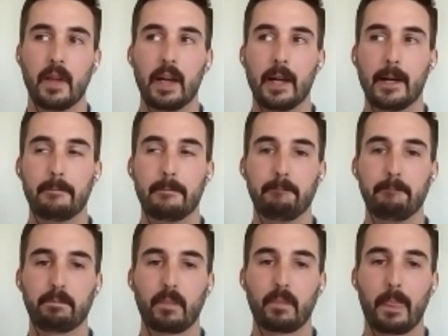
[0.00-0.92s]

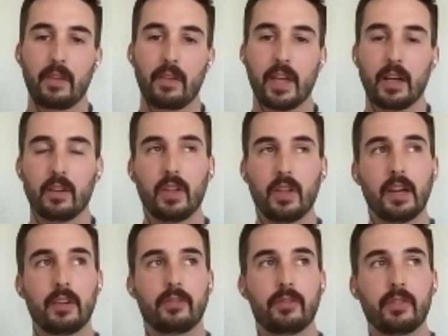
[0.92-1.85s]
that a lot
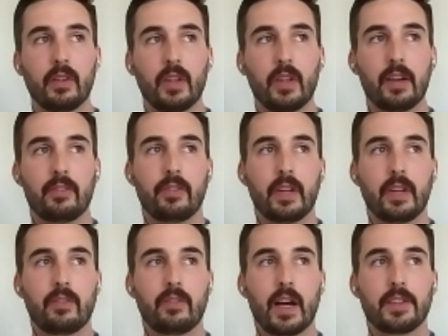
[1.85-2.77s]
of
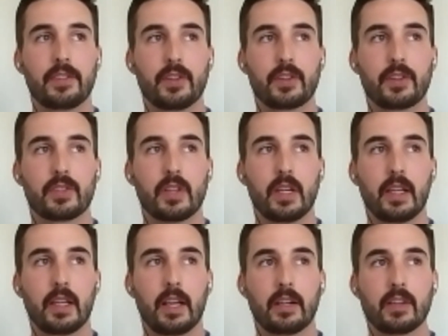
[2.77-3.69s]
advisors
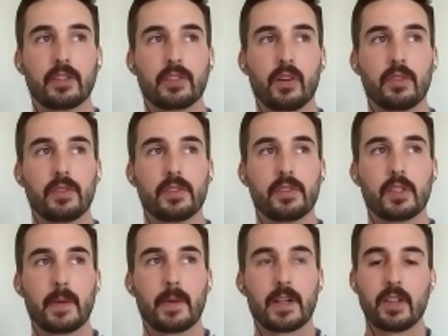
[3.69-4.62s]
and consultants,
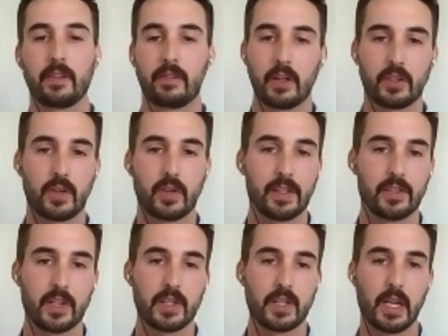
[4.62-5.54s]
especially if they're
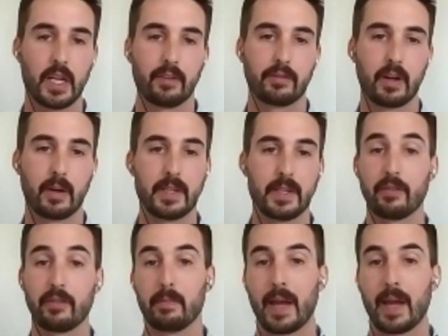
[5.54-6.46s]
transitioning from a
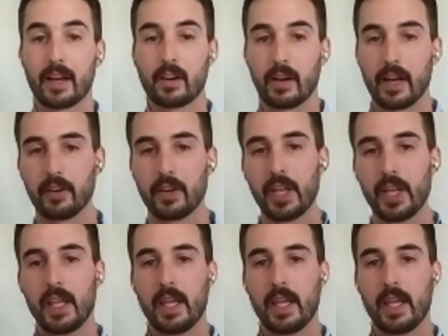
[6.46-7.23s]
different background,